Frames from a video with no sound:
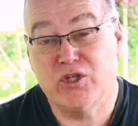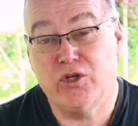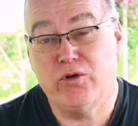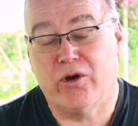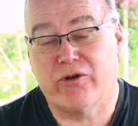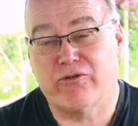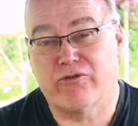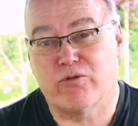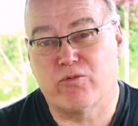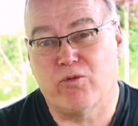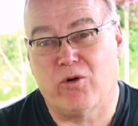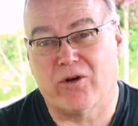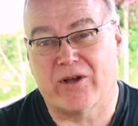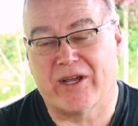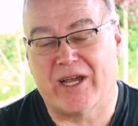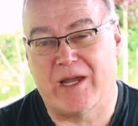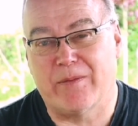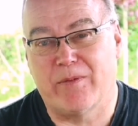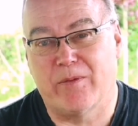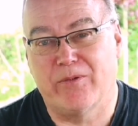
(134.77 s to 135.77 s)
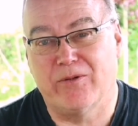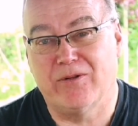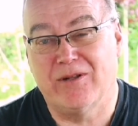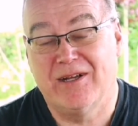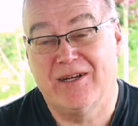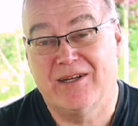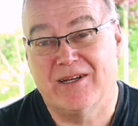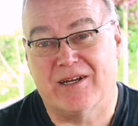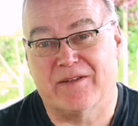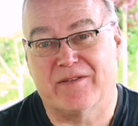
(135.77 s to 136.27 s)
200 watt
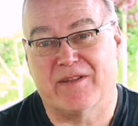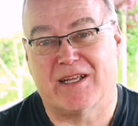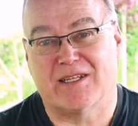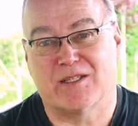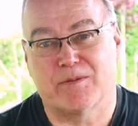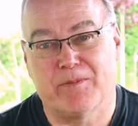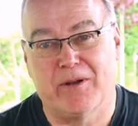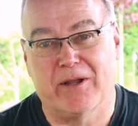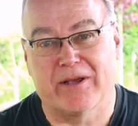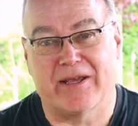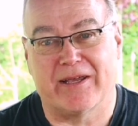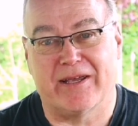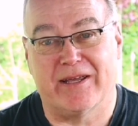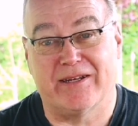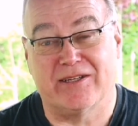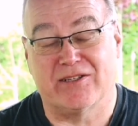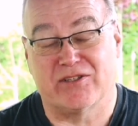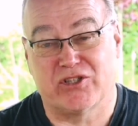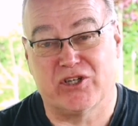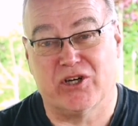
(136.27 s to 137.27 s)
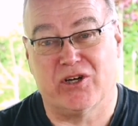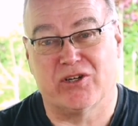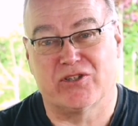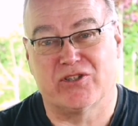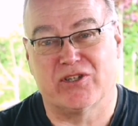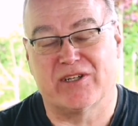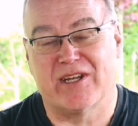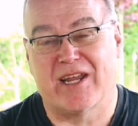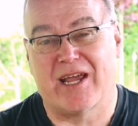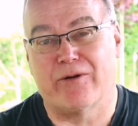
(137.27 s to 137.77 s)
capable, and that's plugging in. It's
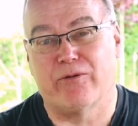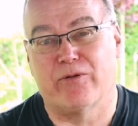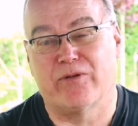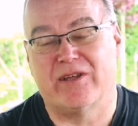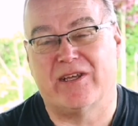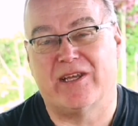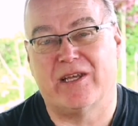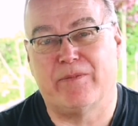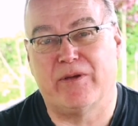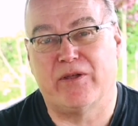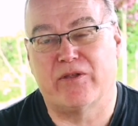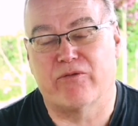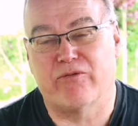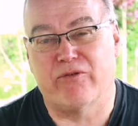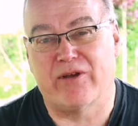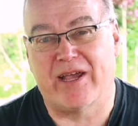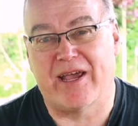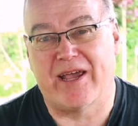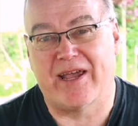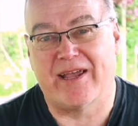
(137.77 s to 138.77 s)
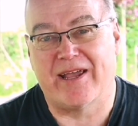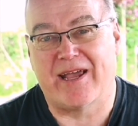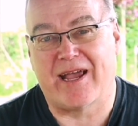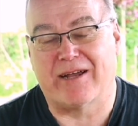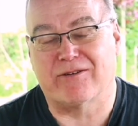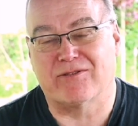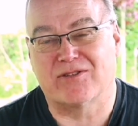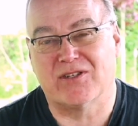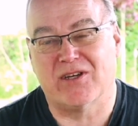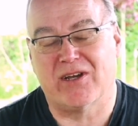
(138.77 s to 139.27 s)
charging now on the EB3A
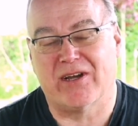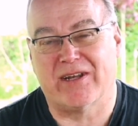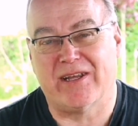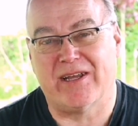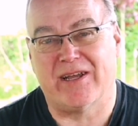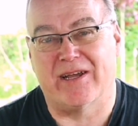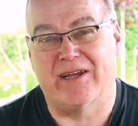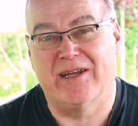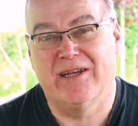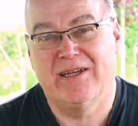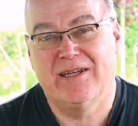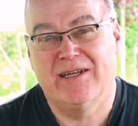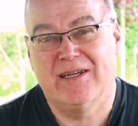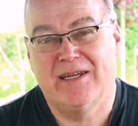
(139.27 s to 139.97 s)
outside here.